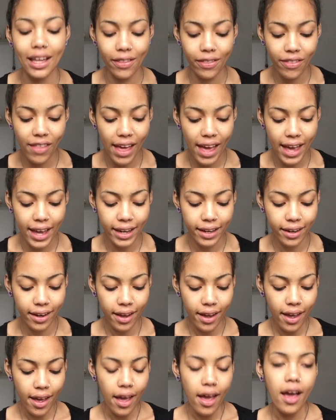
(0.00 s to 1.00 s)
And then
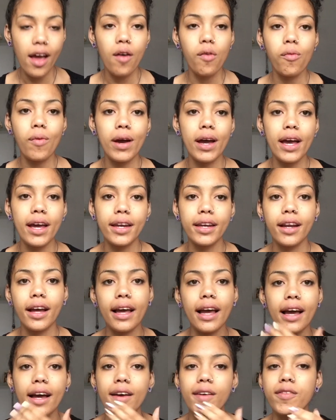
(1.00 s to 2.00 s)
when I
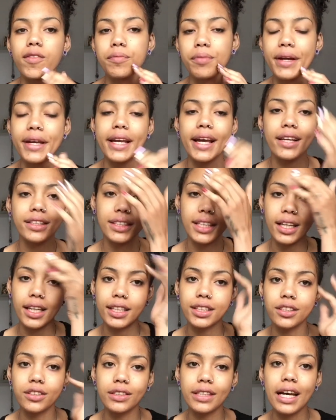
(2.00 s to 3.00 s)
have breakouts like
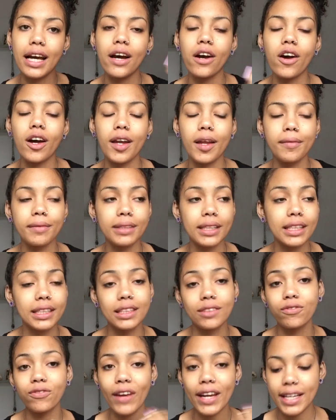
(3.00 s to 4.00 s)
I do now and
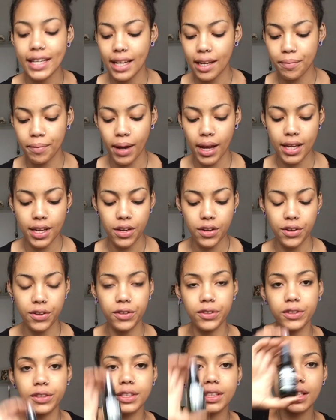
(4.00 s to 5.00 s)
it's fading, but I
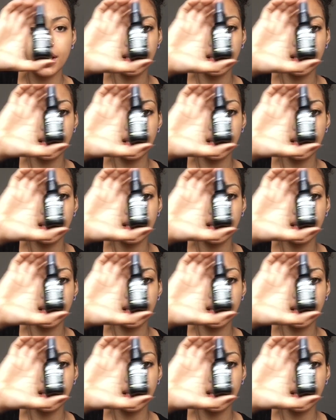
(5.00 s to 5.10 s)
use